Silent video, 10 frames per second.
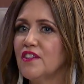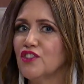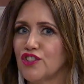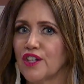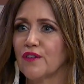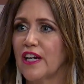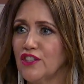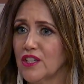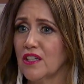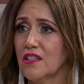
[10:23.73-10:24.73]
this
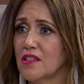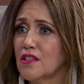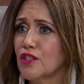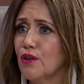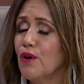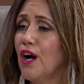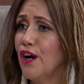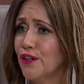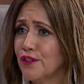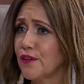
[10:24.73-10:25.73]
generation is so
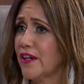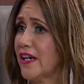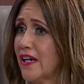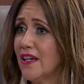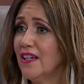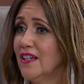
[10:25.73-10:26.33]
hungry.